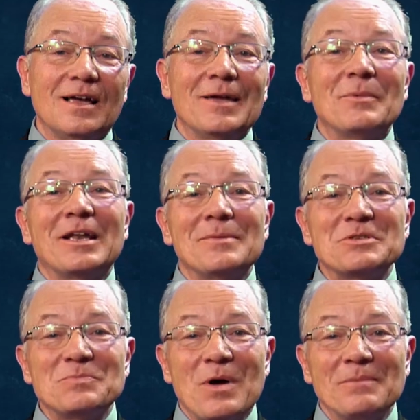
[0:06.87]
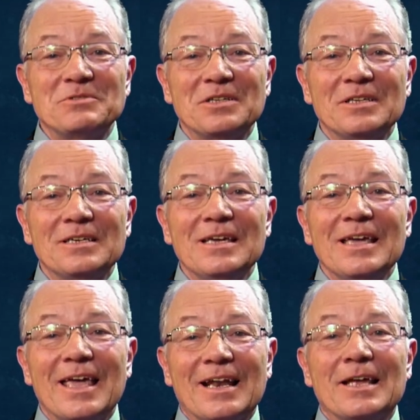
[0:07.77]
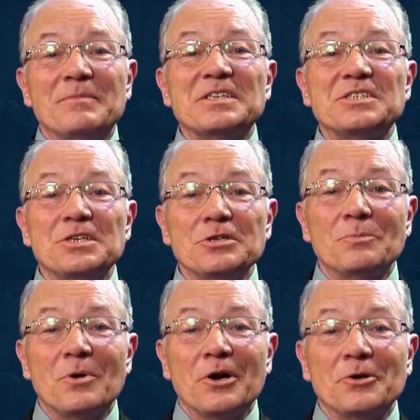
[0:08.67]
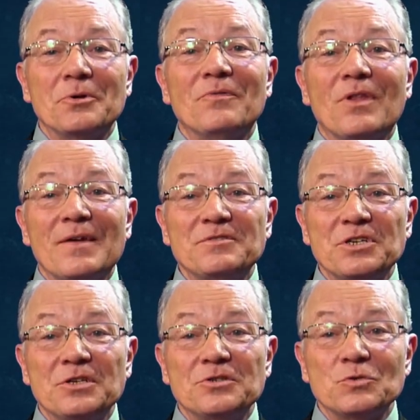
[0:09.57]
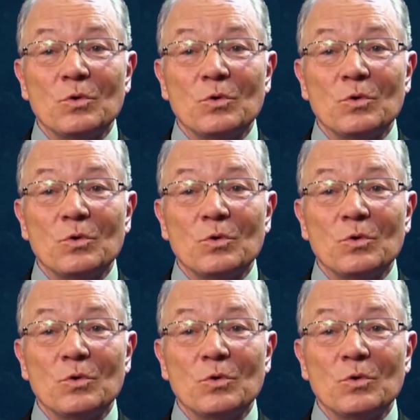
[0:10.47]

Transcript: Hi, my name is Bob Dudley, and I am the senior partner of LifeChangers